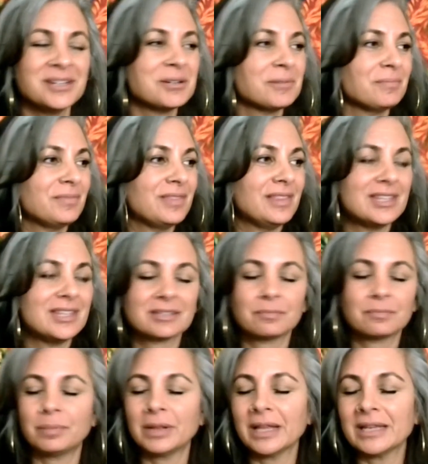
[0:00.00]
this
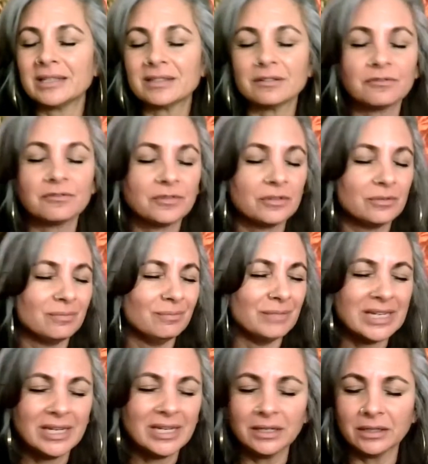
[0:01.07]
place of
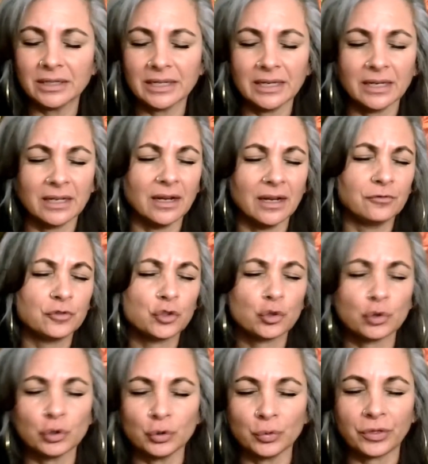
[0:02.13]
healing, of
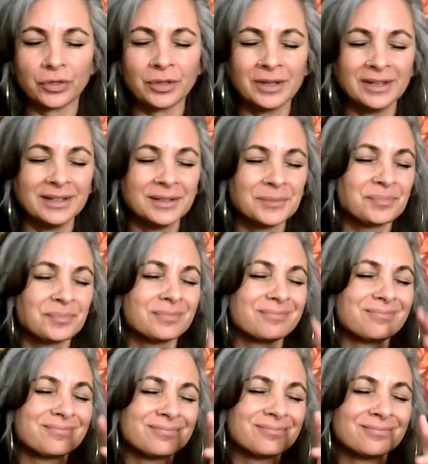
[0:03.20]
truth.
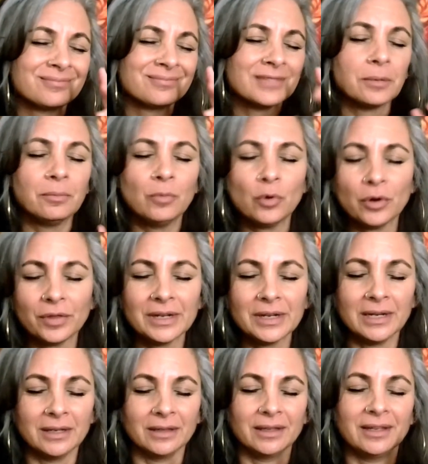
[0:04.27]
More than
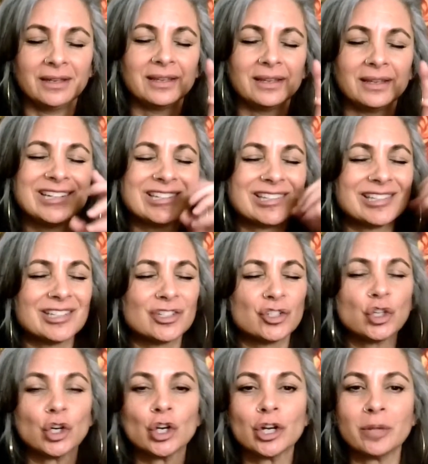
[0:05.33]
healing, it's this
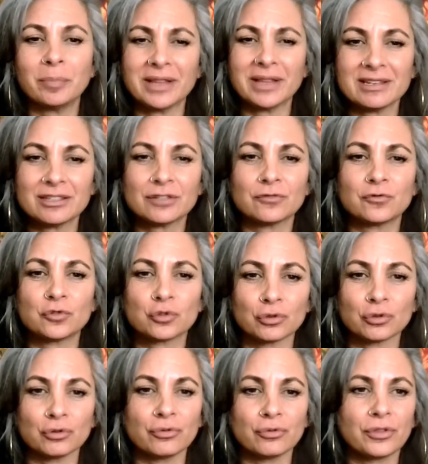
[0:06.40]
dark place of
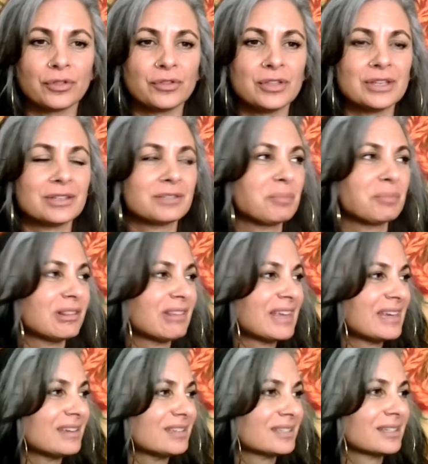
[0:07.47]
truth. This
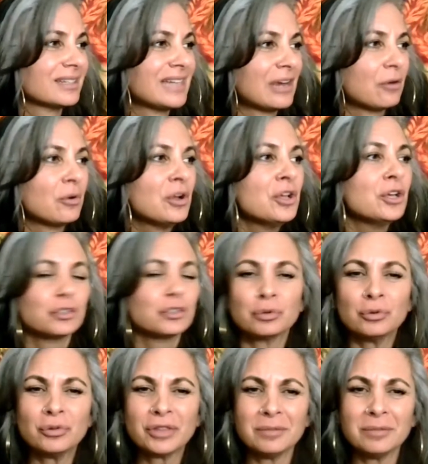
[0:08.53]
place, now,
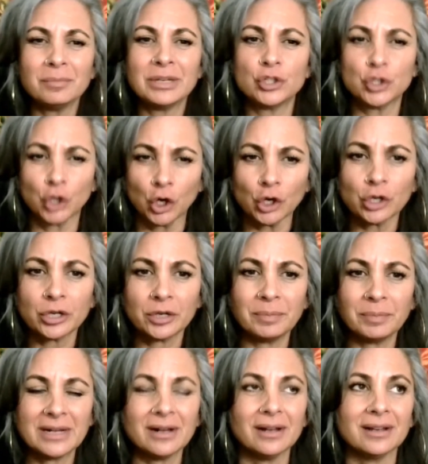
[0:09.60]
truth can be dark
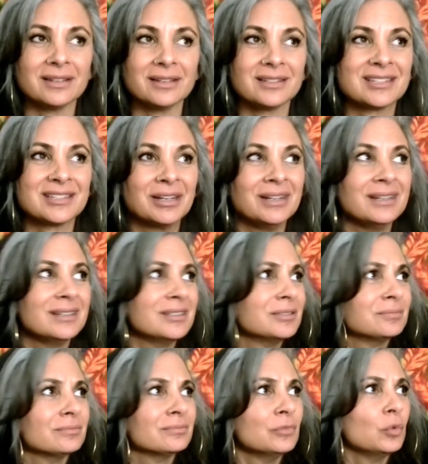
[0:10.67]
because
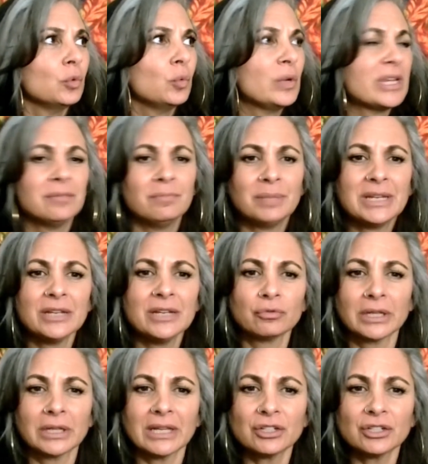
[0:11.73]
we can be in
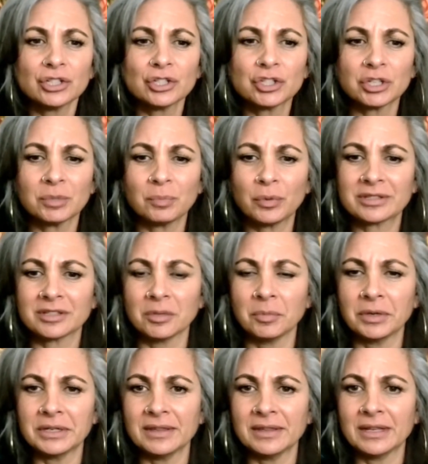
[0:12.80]
relationship with
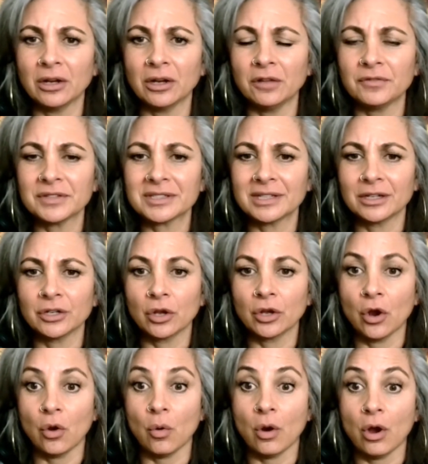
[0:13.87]
someone and then all of a sudden
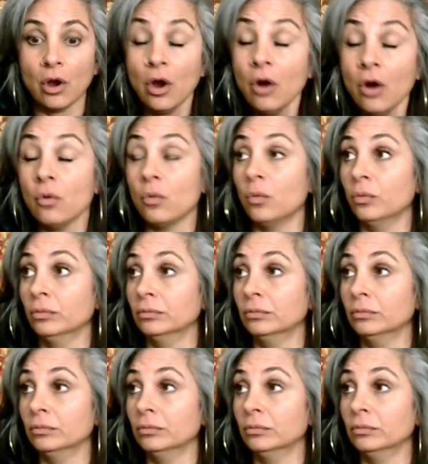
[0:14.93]
go, oh,